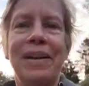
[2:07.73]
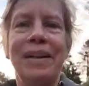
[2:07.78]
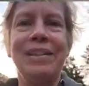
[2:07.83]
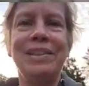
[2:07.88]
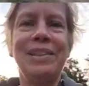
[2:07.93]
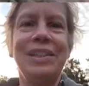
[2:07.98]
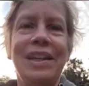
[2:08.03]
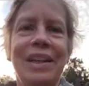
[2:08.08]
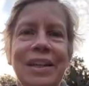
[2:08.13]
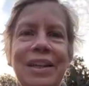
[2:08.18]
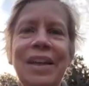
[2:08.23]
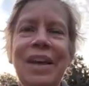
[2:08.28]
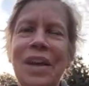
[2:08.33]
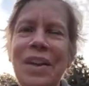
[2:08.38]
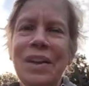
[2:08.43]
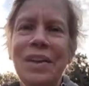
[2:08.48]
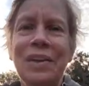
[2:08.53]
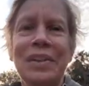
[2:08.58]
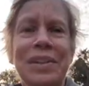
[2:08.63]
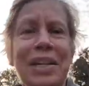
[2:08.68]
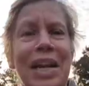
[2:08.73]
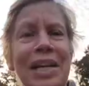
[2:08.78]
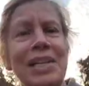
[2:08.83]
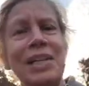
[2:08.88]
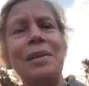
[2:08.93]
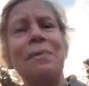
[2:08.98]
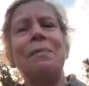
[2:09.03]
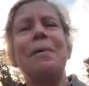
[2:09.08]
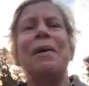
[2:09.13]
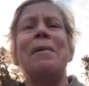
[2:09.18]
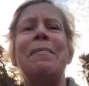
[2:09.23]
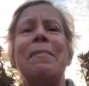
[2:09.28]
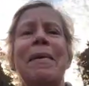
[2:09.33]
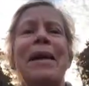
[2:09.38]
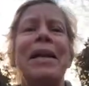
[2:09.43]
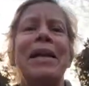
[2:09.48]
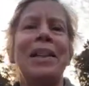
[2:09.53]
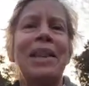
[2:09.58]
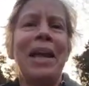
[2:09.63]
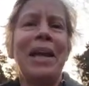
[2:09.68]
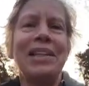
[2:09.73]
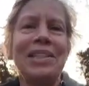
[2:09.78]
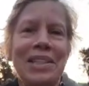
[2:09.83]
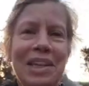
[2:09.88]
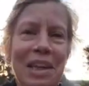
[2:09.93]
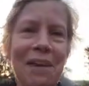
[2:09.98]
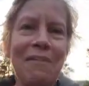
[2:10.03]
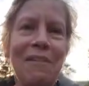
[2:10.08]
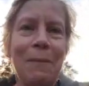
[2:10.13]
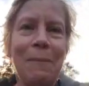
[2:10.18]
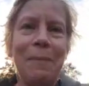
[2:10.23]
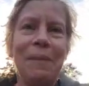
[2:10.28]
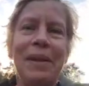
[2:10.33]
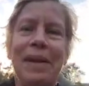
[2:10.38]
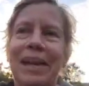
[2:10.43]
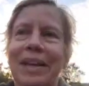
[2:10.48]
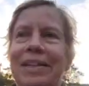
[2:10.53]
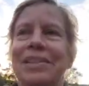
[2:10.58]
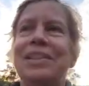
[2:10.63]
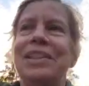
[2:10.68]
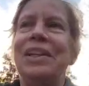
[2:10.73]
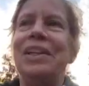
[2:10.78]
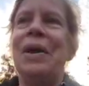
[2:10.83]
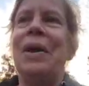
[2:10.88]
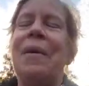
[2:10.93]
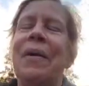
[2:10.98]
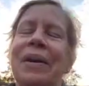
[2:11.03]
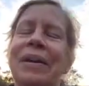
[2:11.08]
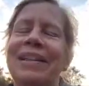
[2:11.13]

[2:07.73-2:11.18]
It's like, because I didn't want to make Thanksgiving plans, you know.